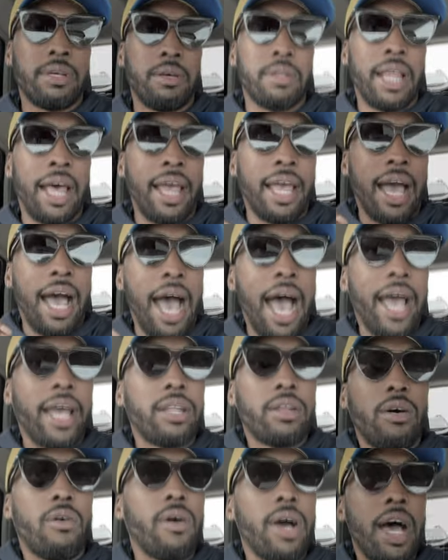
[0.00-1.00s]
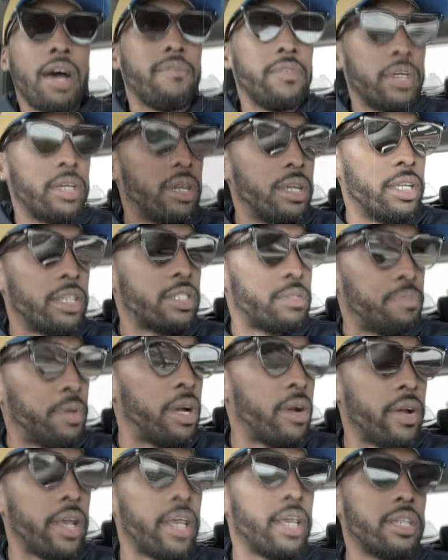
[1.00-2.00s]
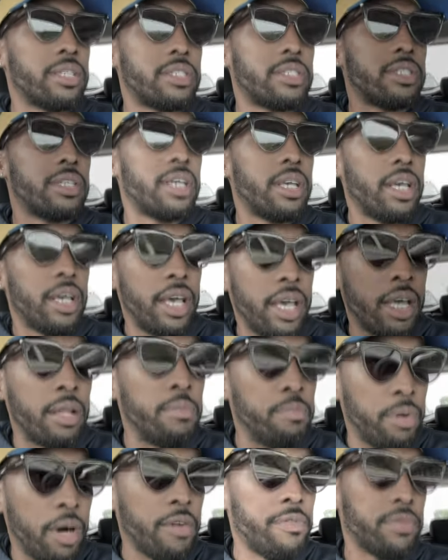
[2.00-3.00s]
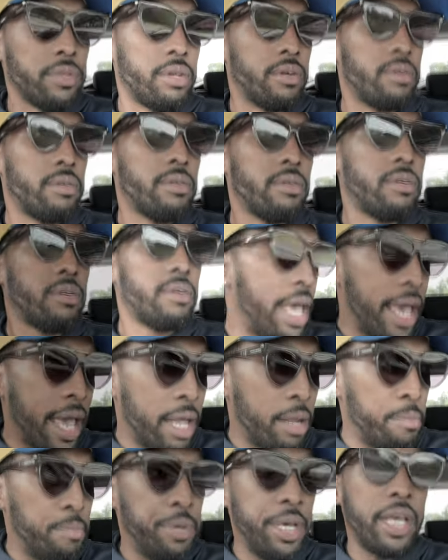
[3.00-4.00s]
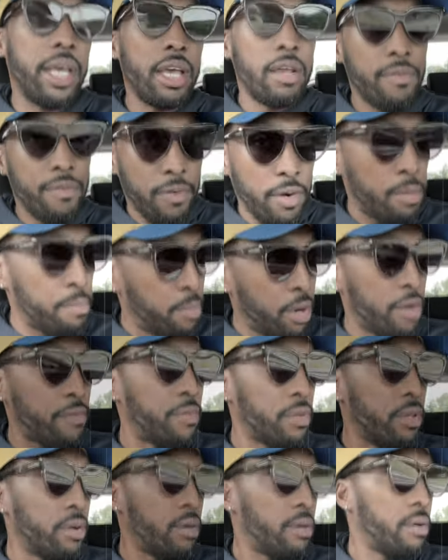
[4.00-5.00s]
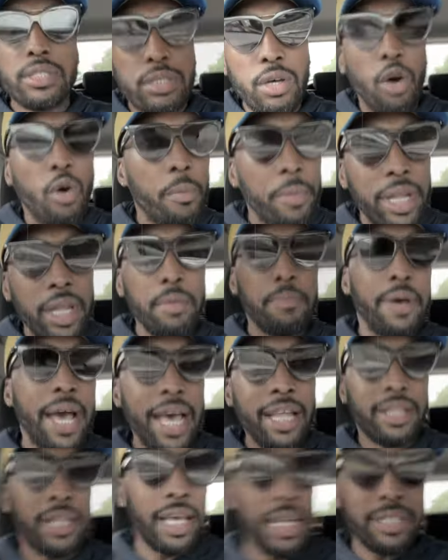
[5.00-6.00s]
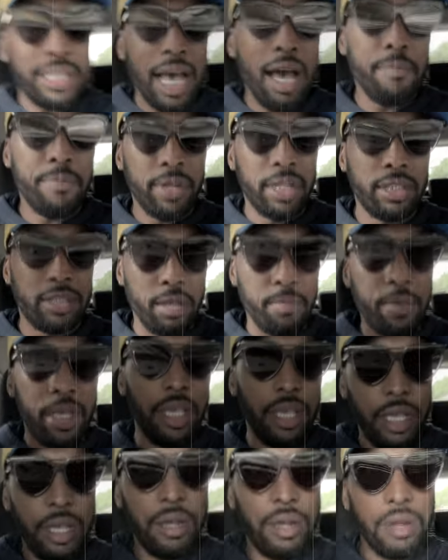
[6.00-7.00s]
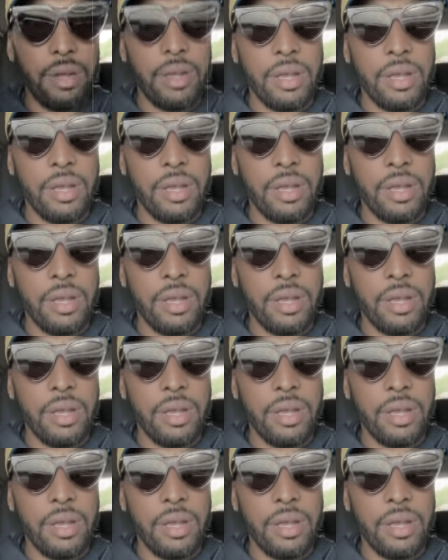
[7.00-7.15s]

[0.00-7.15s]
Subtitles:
Like, I don't have a good experience in Buffalo. And being from Buffalo, so many bad things happened to me here.